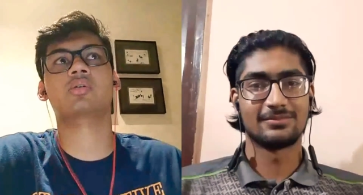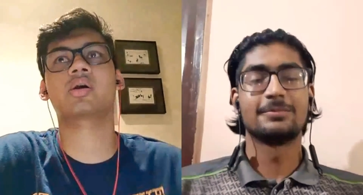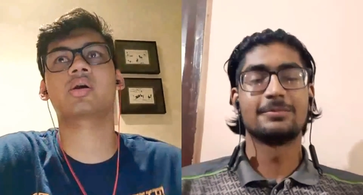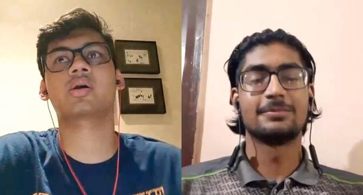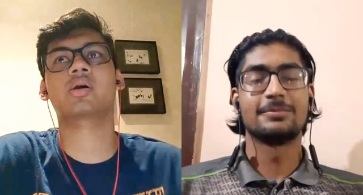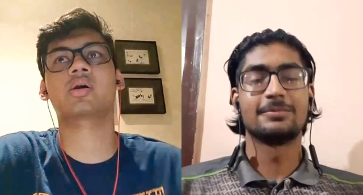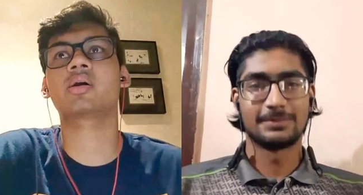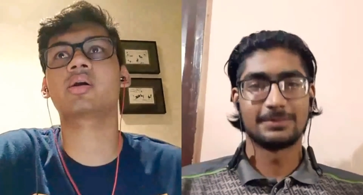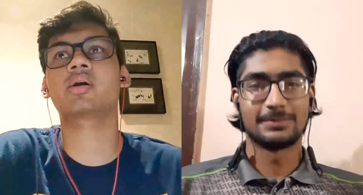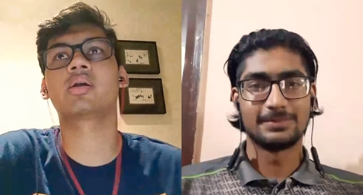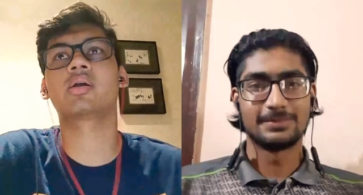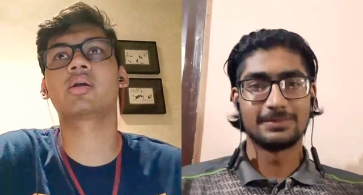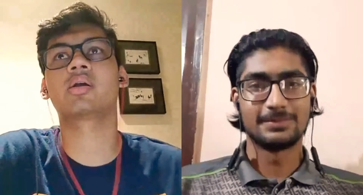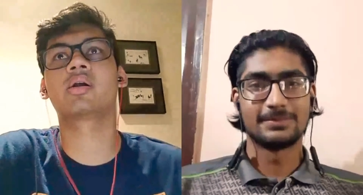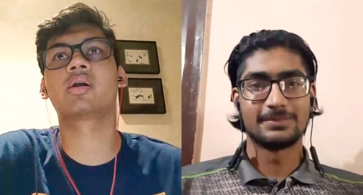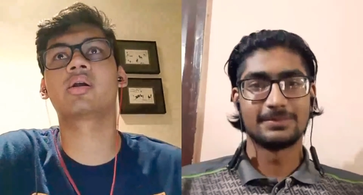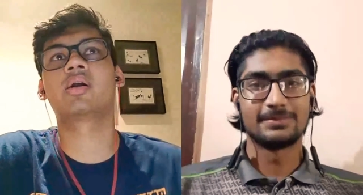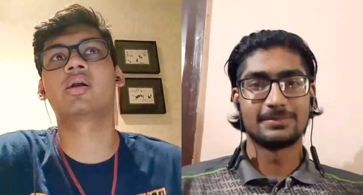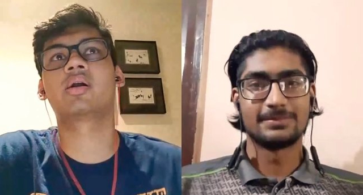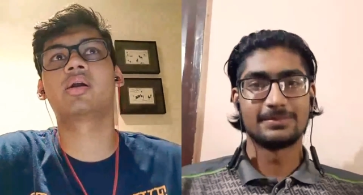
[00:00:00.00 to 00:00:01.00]
Speaker 1: And
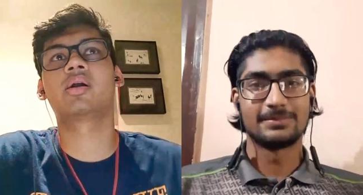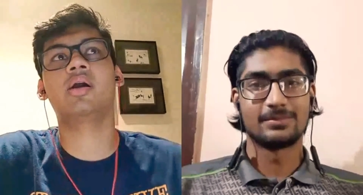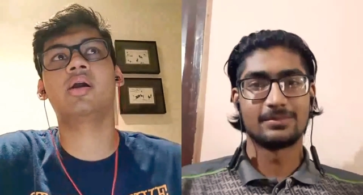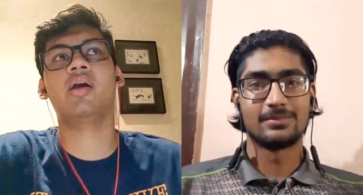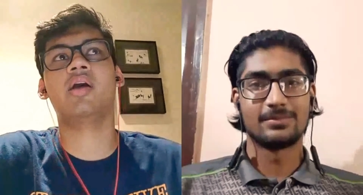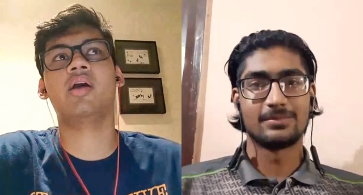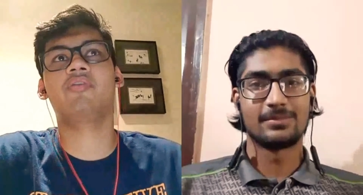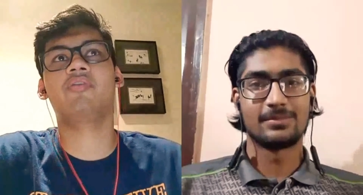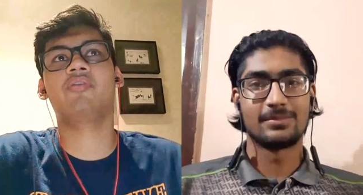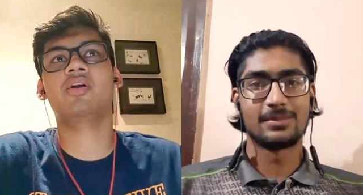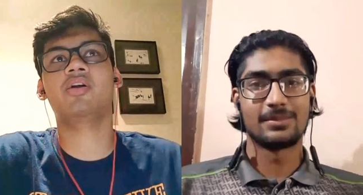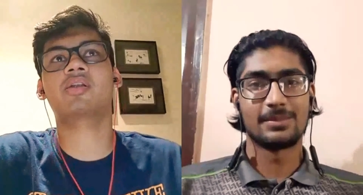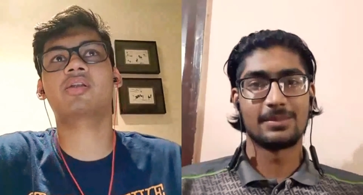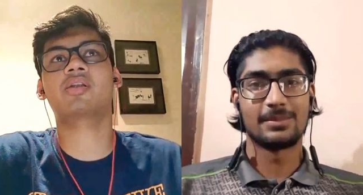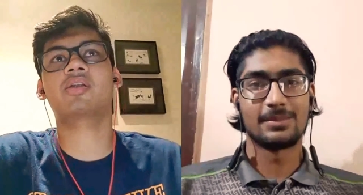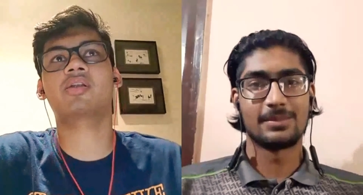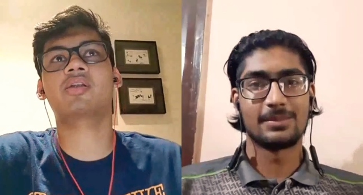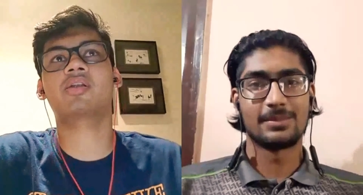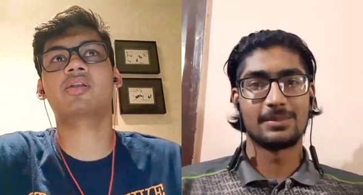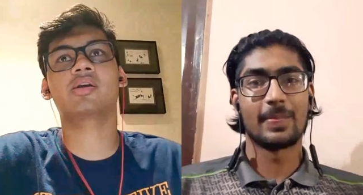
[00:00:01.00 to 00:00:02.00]
I felt
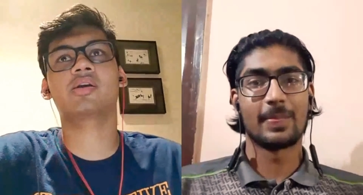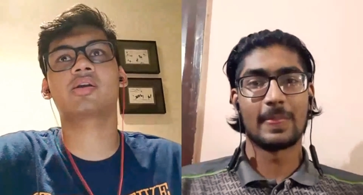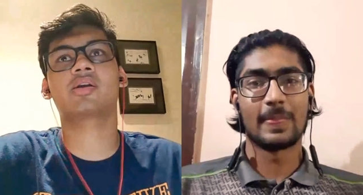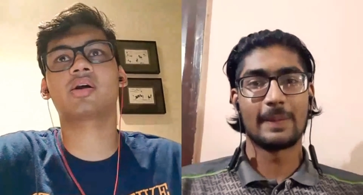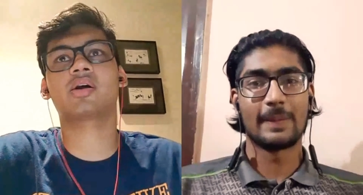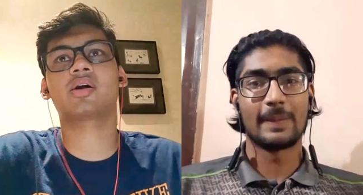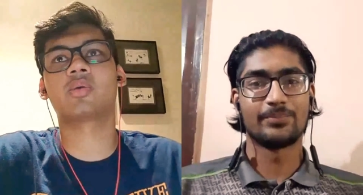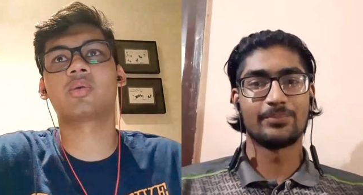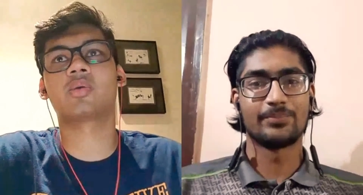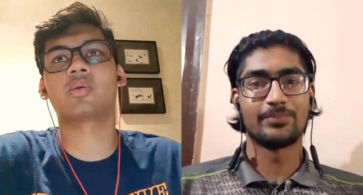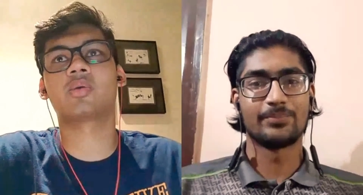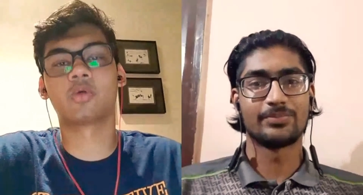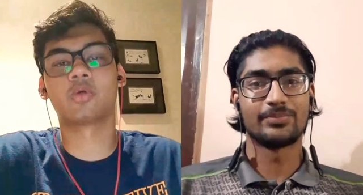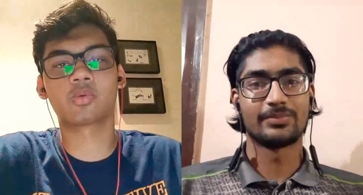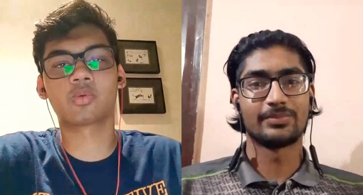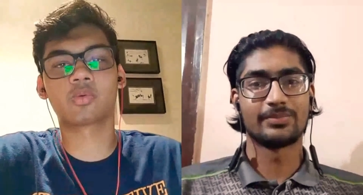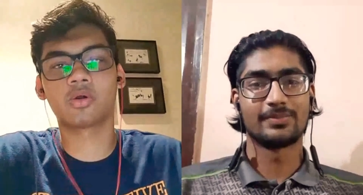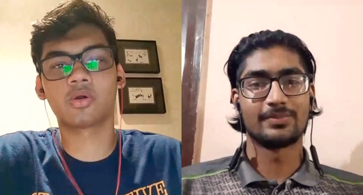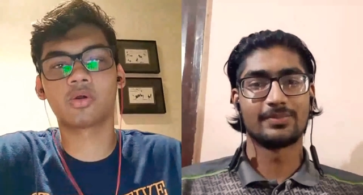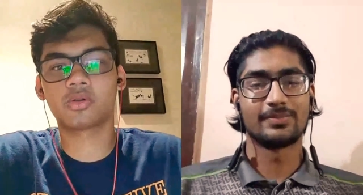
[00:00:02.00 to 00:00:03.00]
like I
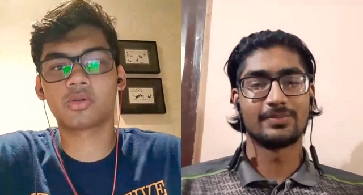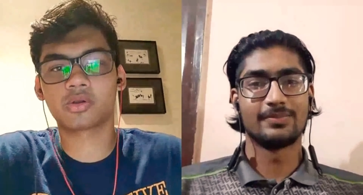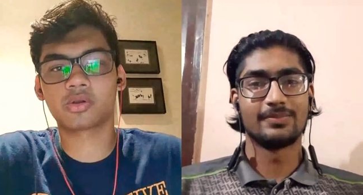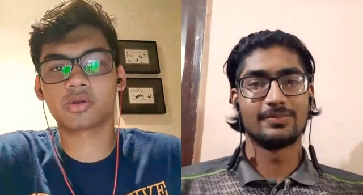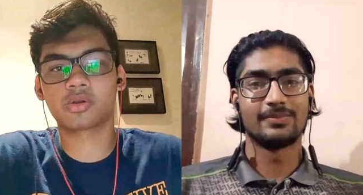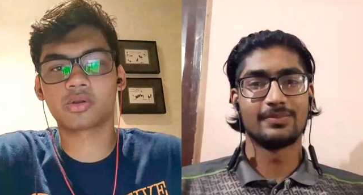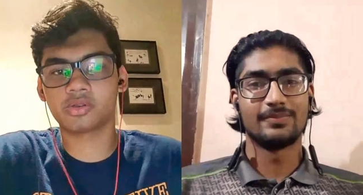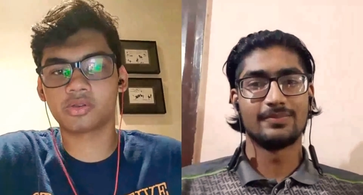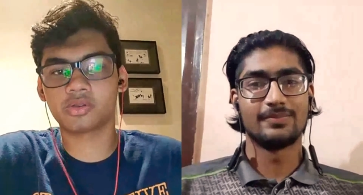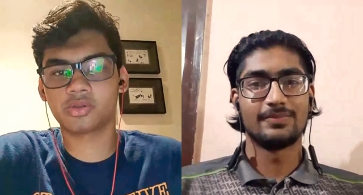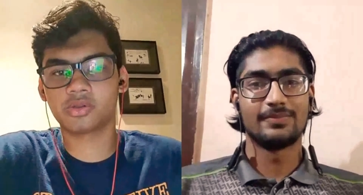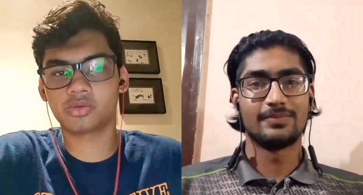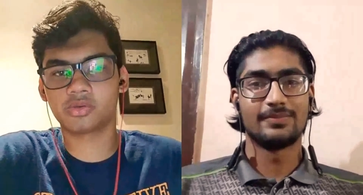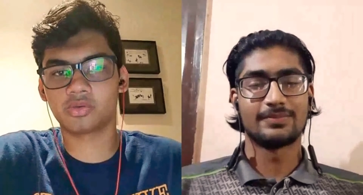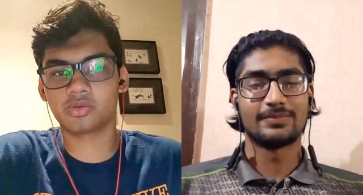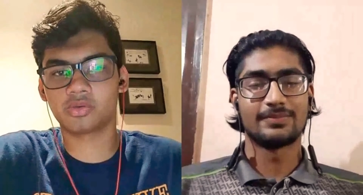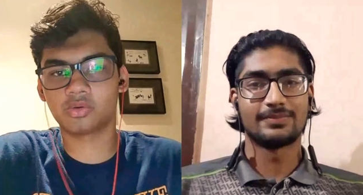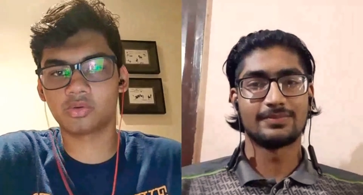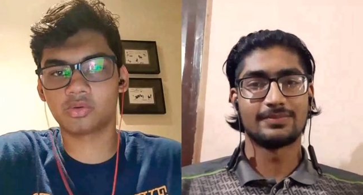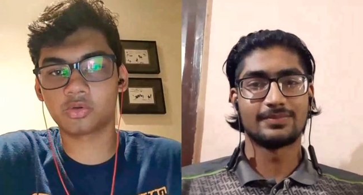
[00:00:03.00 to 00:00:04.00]
would want to
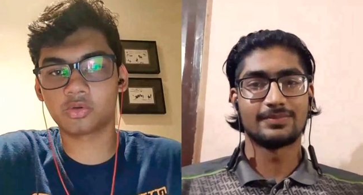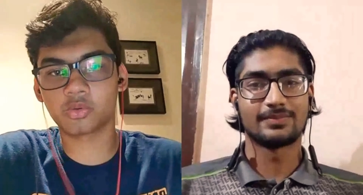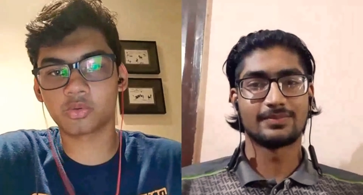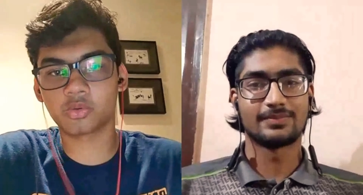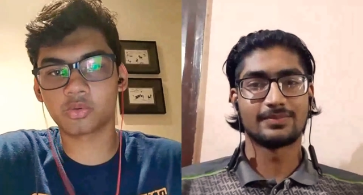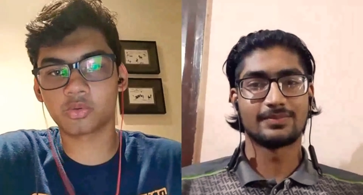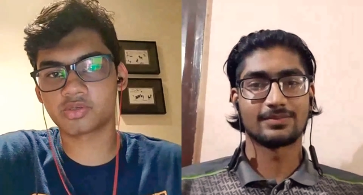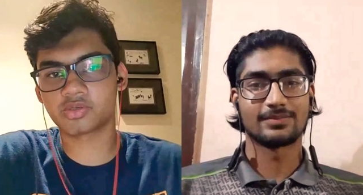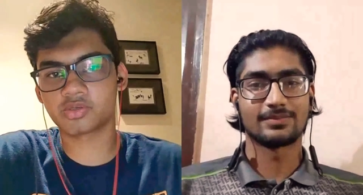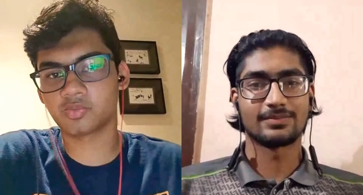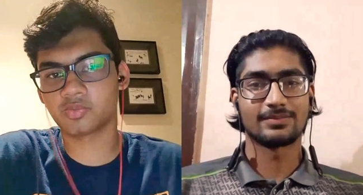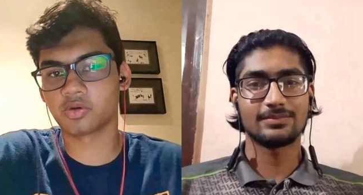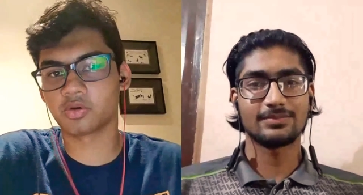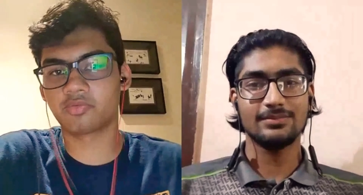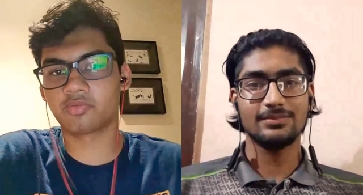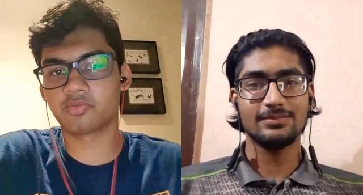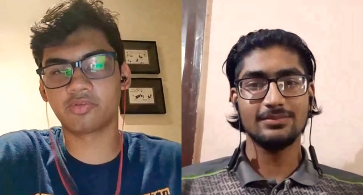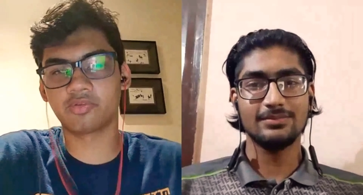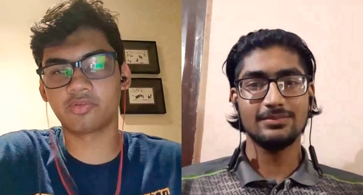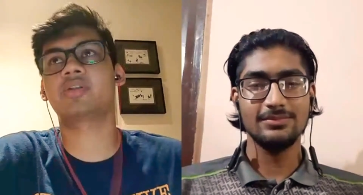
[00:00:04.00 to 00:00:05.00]
continue doing a
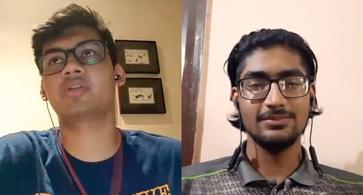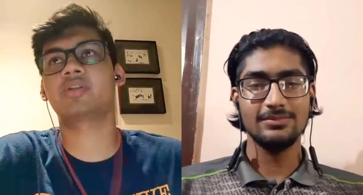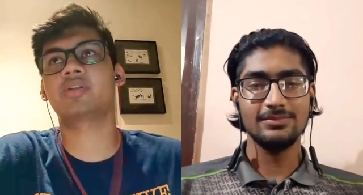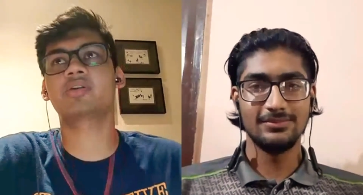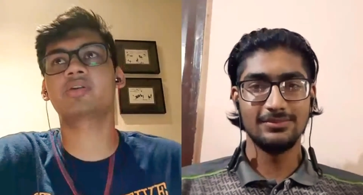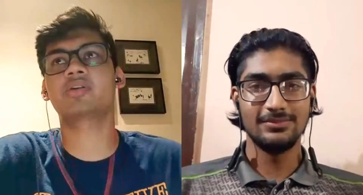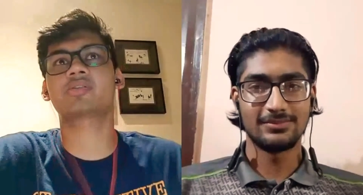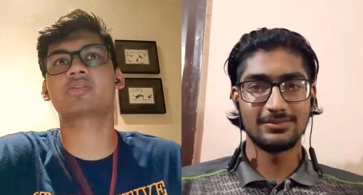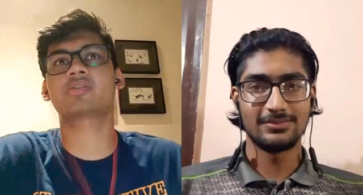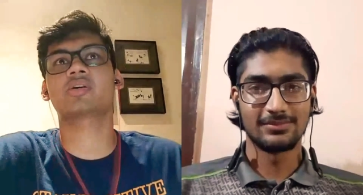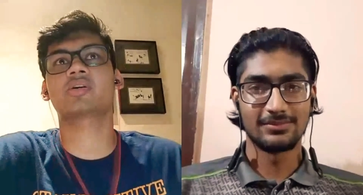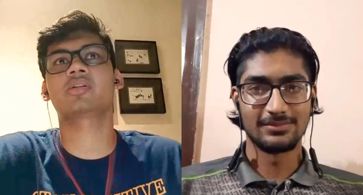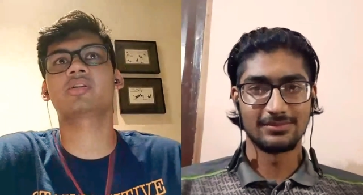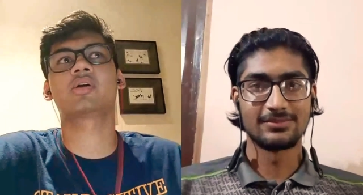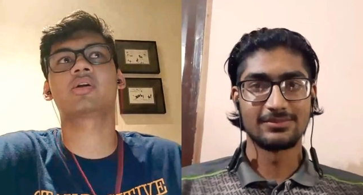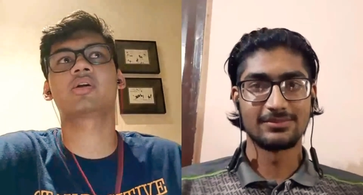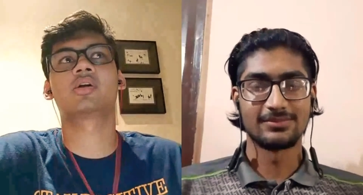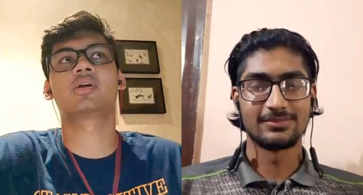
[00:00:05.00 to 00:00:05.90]
sport for fitness, and